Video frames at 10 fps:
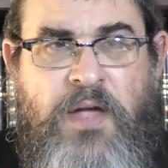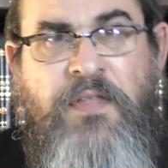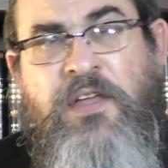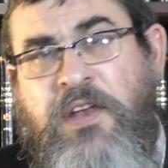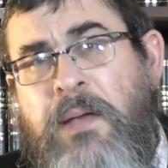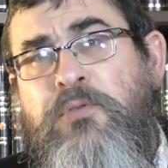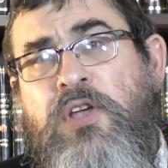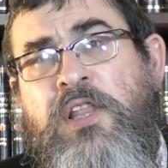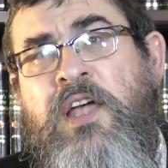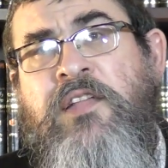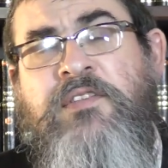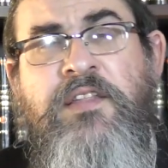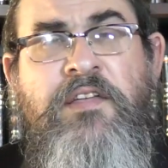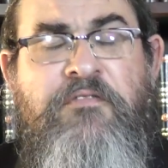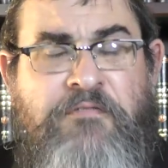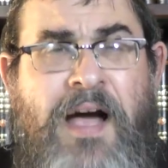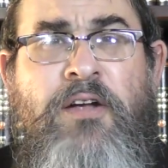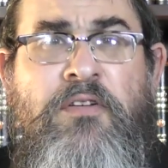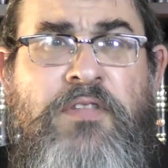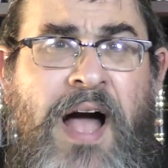And the nimshal is that the
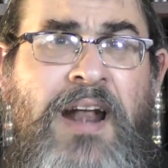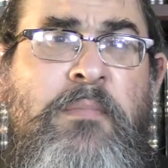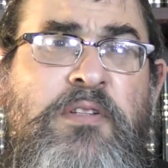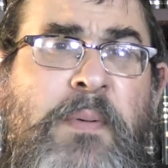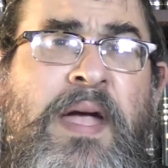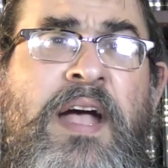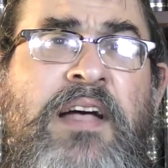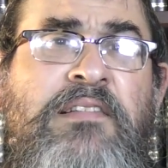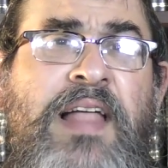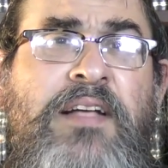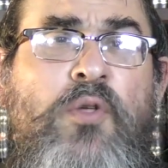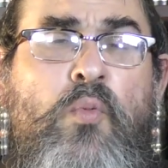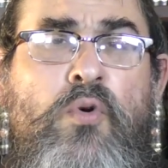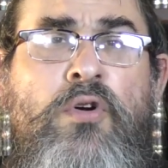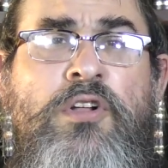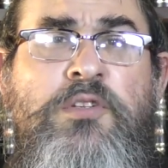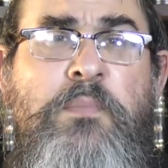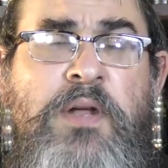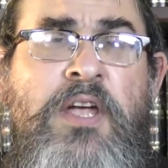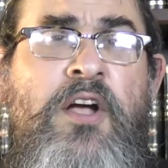fire of the outer Mizbeach is like the worlds,
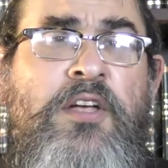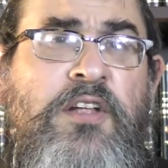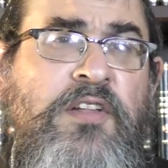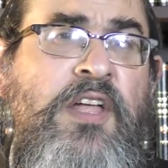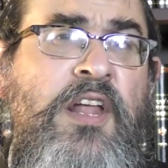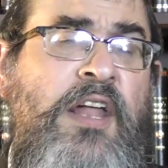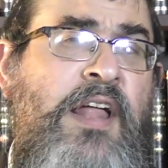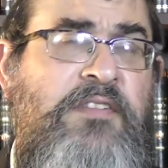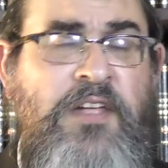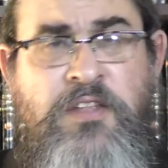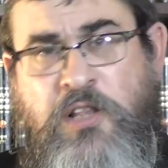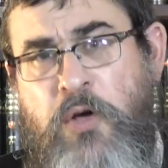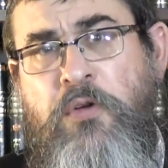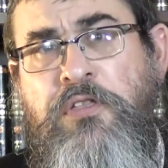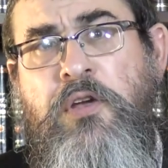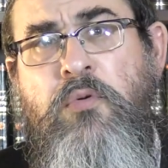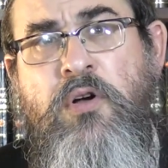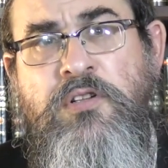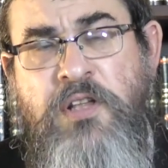Bria, Yetzirah, and Asiyah, the lower three worlds.